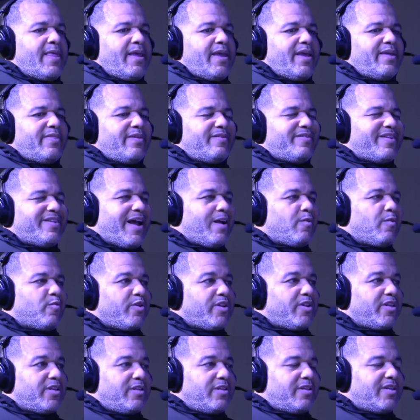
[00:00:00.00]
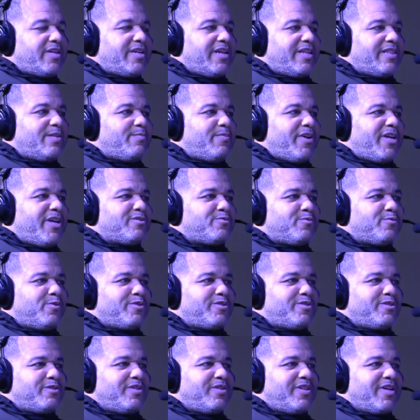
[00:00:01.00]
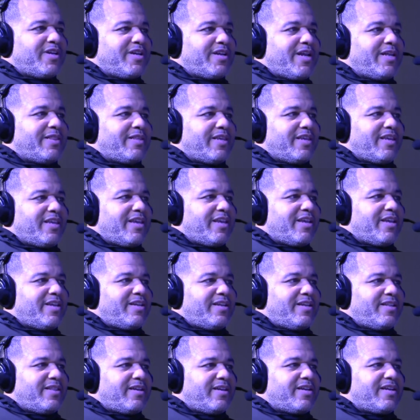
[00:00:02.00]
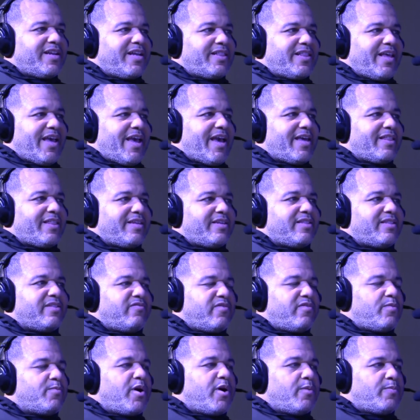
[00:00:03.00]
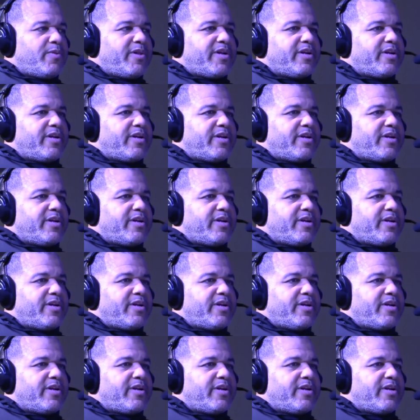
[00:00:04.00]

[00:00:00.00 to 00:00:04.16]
And they're not really looking at the measurables. They're looking at the kid and looking at the athlete and the football player.